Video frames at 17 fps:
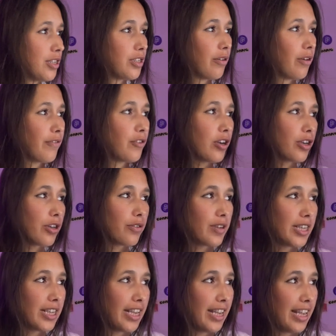So I've got a
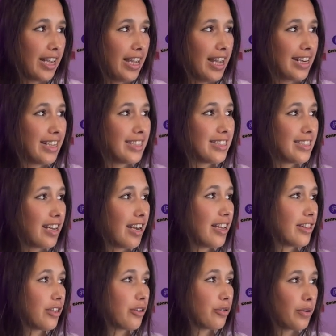grid here, and
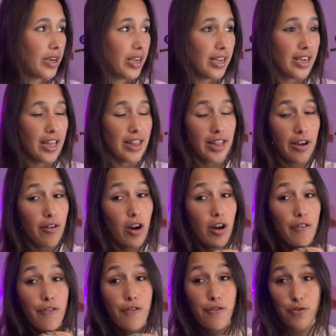inside the grid, there are
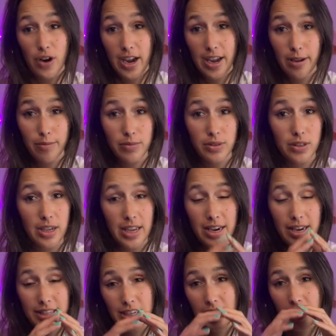frames
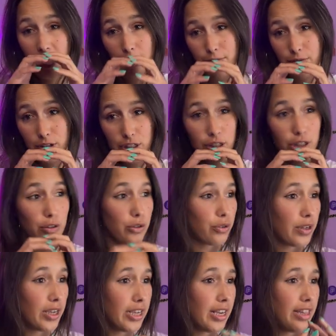inside every single
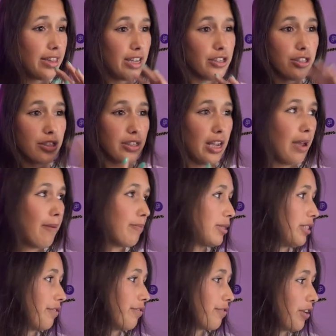grid, and they're just
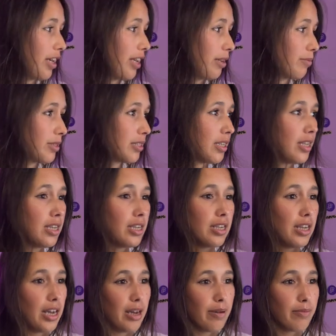empty frames
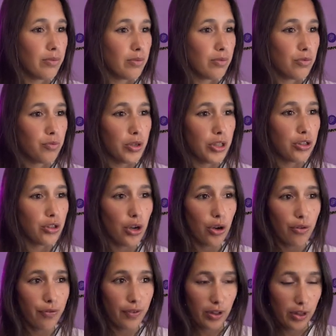um, with
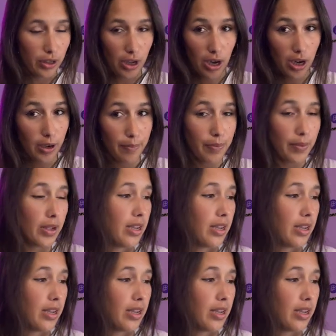no fill color.